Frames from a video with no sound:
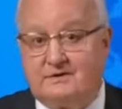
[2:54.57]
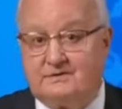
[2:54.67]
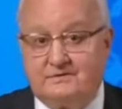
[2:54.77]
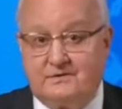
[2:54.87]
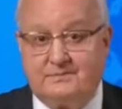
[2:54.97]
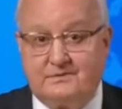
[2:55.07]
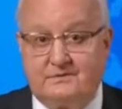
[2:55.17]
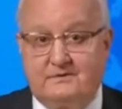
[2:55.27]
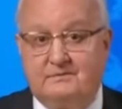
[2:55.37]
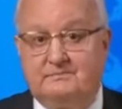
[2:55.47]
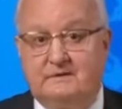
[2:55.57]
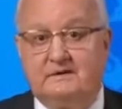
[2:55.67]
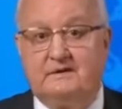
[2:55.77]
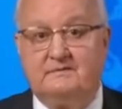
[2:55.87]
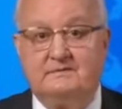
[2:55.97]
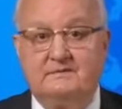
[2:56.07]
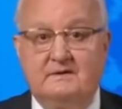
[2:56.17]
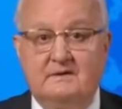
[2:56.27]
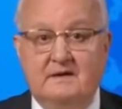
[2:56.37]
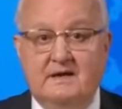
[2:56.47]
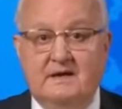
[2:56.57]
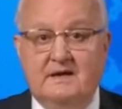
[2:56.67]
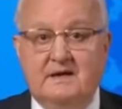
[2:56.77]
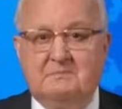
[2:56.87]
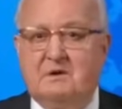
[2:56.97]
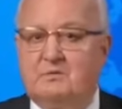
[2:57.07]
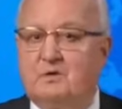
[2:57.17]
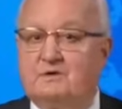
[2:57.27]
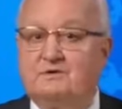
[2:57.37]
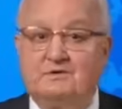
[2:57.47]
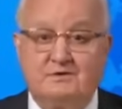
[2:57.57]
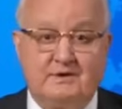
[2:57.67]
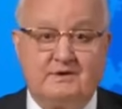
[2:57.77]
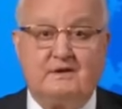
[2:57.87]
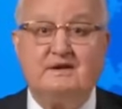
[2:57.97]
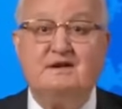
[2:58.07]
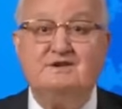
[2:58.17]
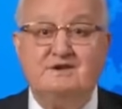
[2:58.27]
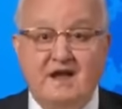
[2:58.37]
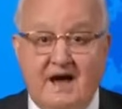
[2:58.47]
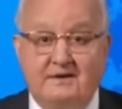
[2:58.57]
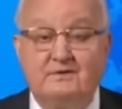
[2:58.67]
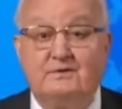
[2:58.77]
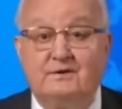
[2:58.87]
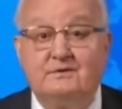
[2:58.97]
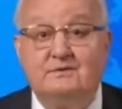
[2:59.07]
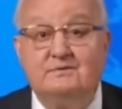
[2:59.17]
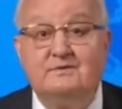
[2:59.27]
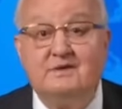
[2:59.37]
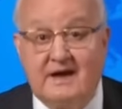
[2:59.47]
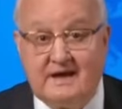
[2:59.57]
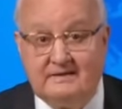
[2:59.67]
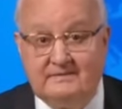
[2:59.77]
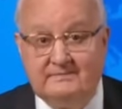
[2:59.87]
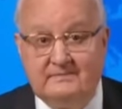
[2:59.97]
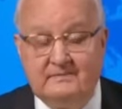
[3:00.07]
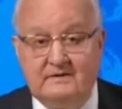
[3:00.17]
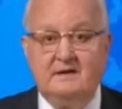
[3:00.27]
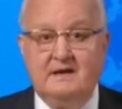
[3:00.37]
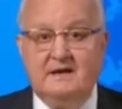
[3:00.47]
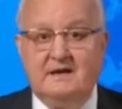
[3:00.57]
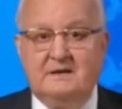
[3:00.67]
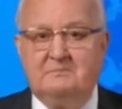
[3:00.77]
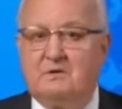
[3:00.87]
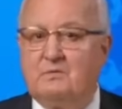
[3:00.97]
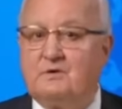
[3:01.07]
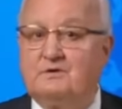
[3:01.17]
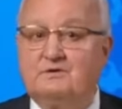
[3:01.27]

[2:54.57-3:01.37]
our scriptural beliefs, but we're certainly not going to do that. But we're